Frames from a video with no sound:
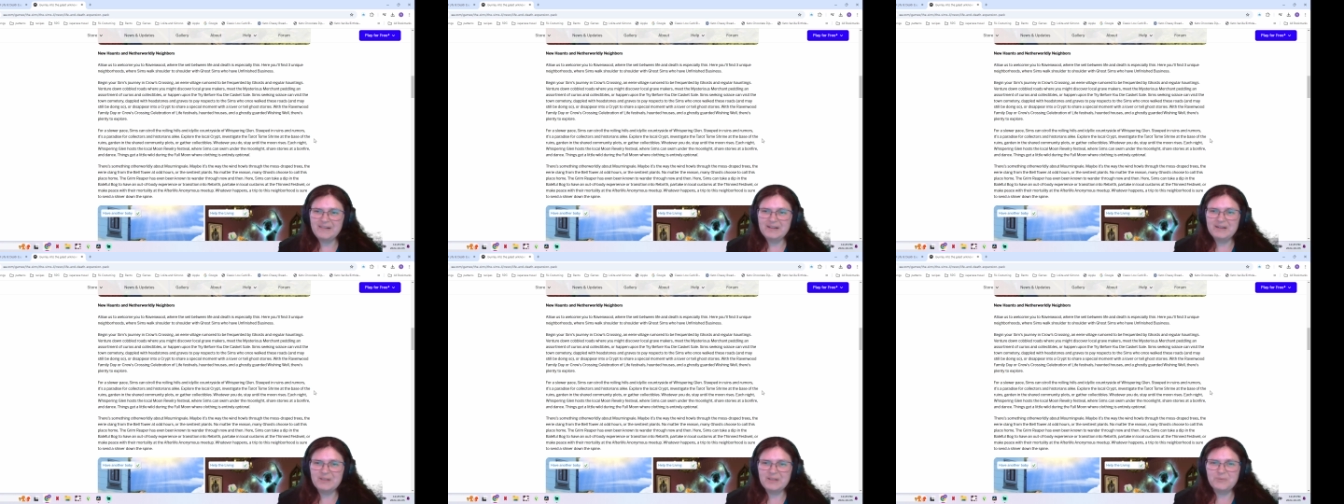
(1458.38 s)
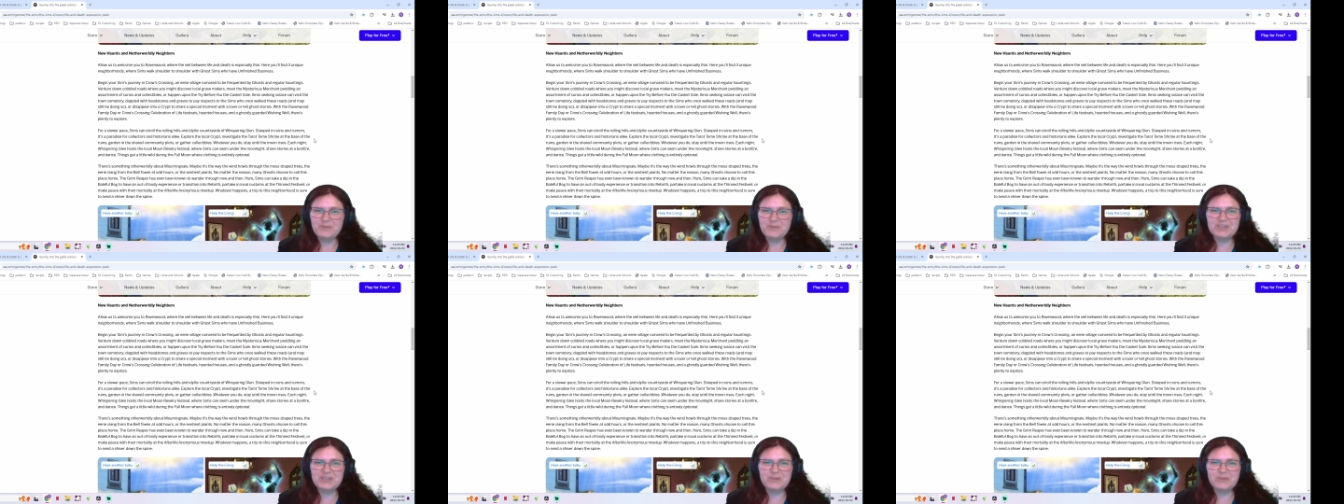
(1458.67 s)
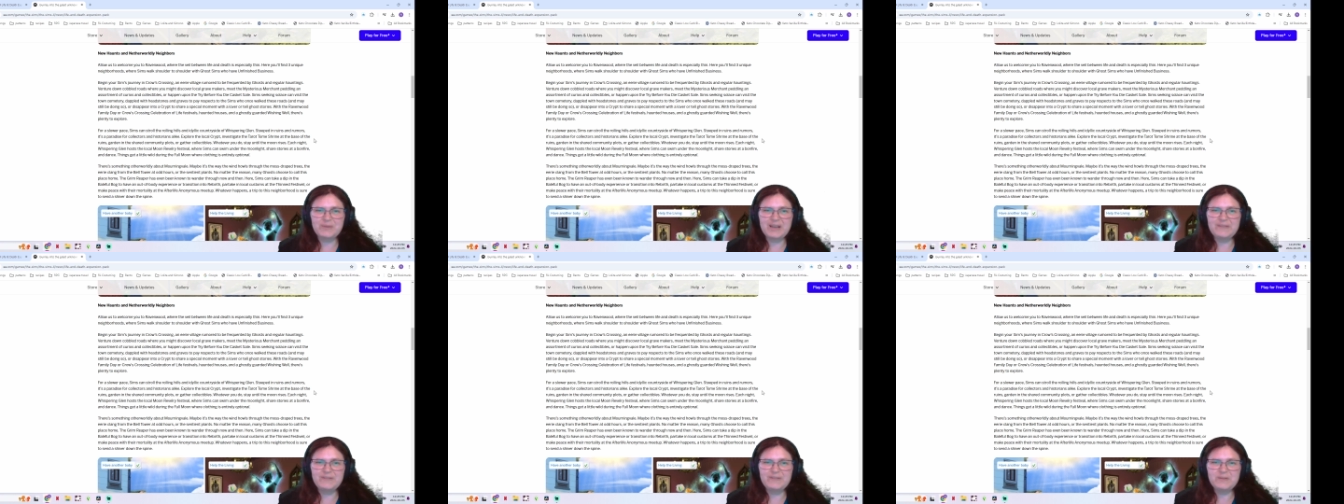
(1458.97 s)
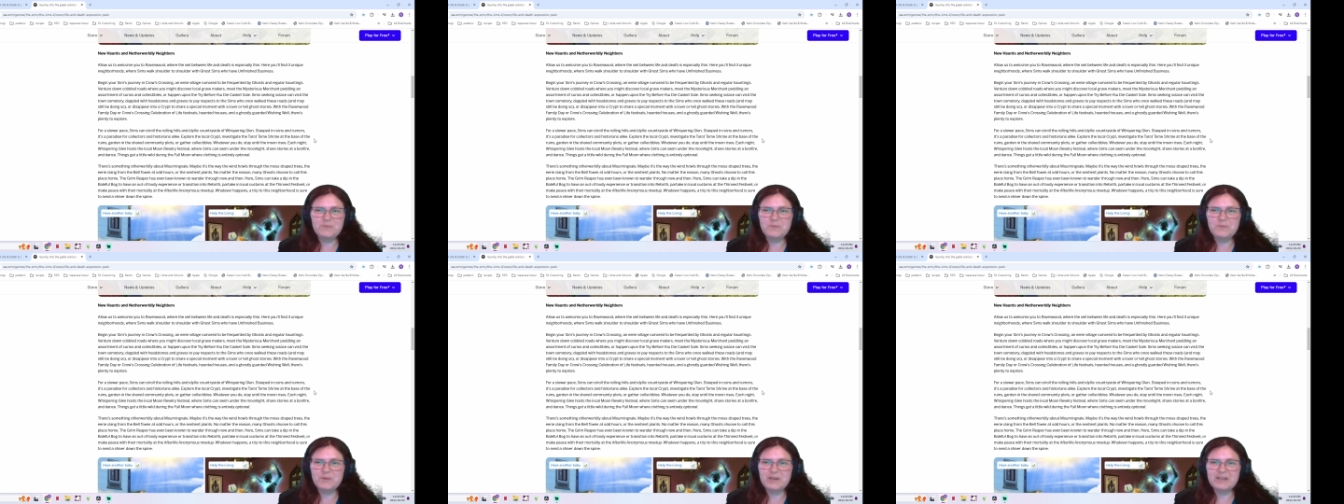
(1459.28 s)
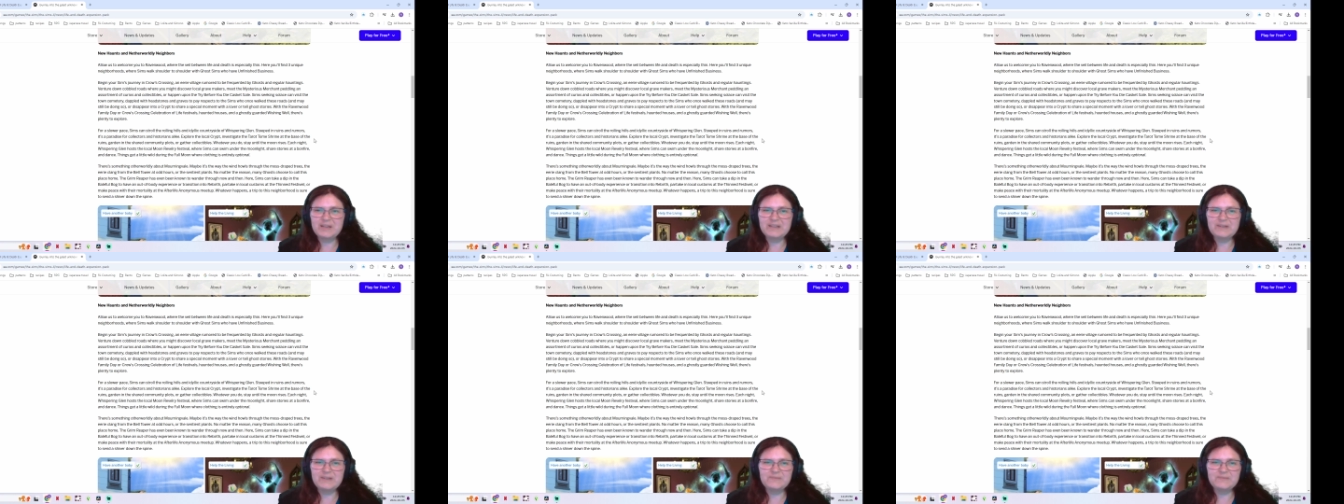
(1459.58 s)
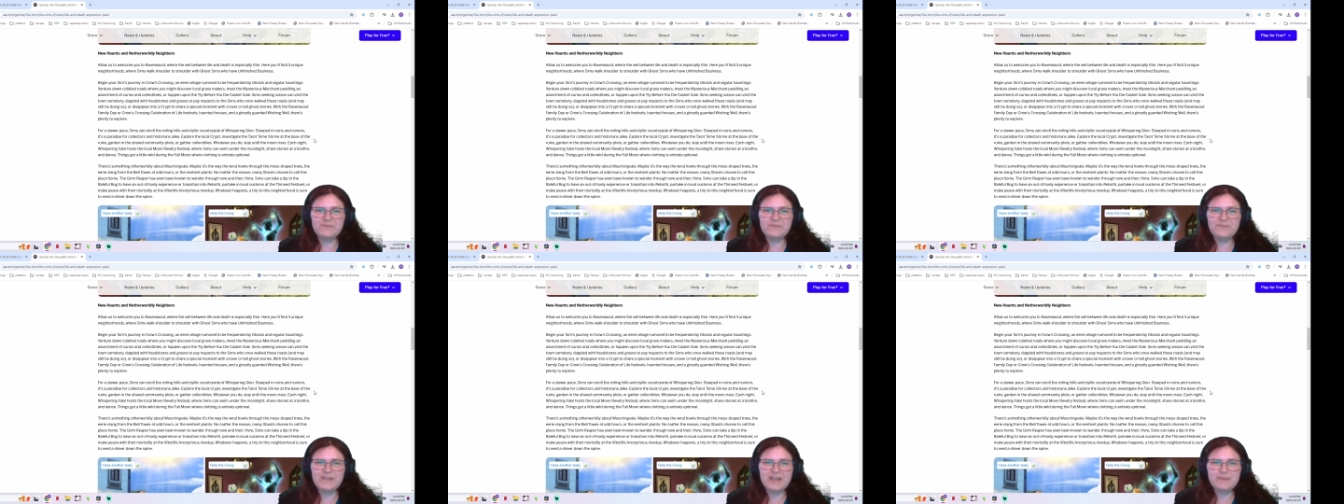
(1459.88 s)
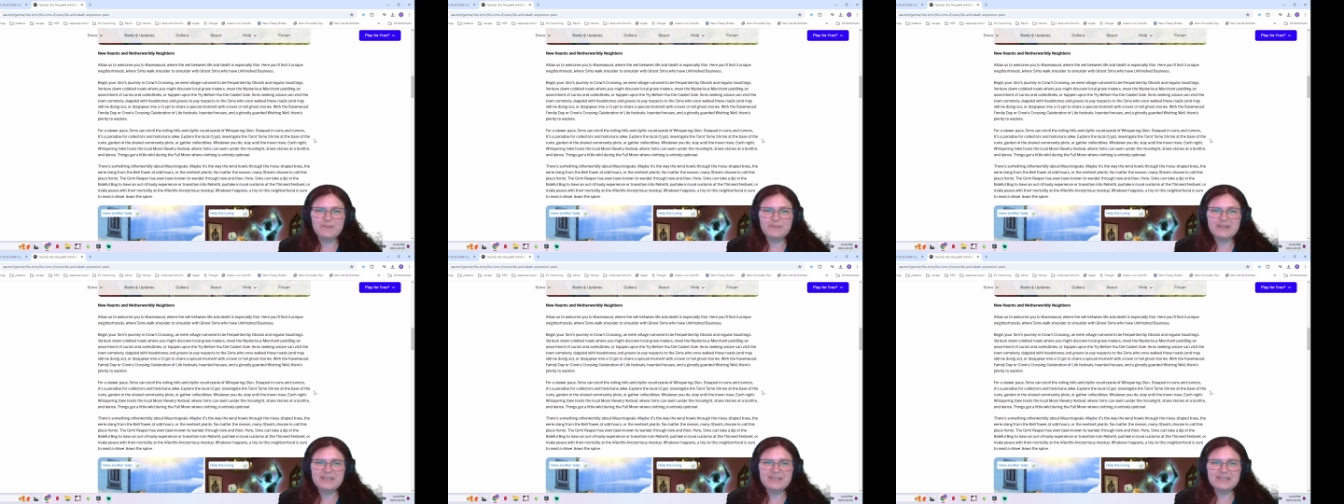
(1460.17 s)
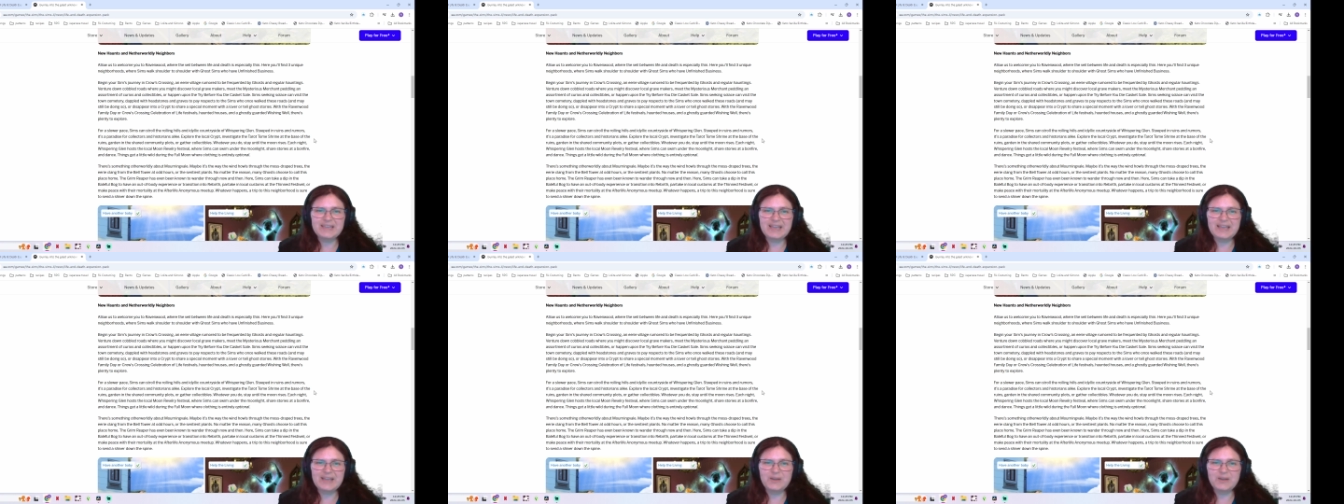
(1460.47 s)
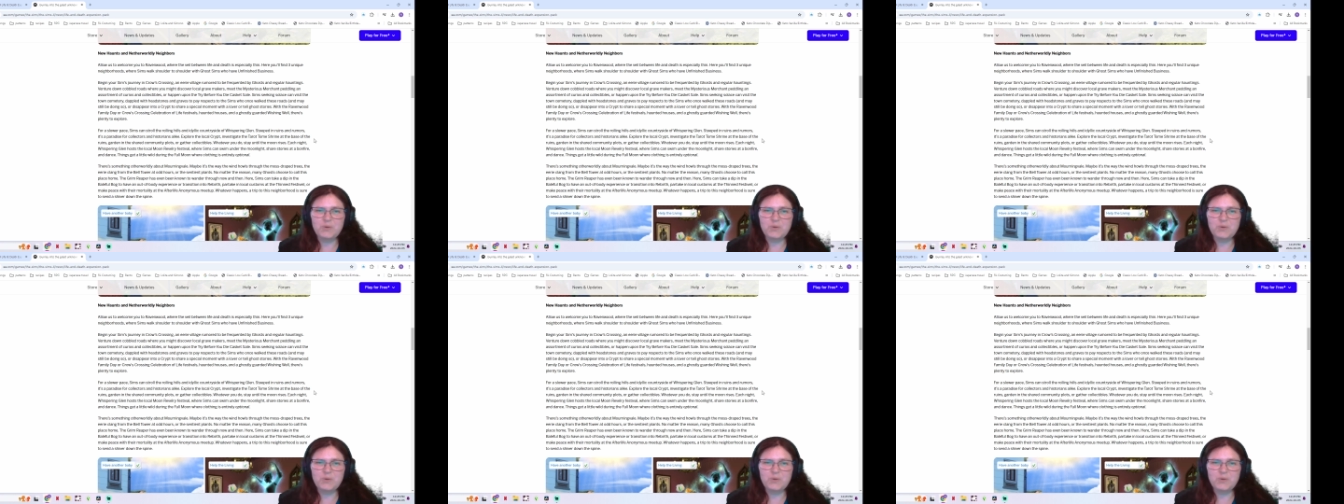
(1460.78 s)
With the Ravenwood Family Day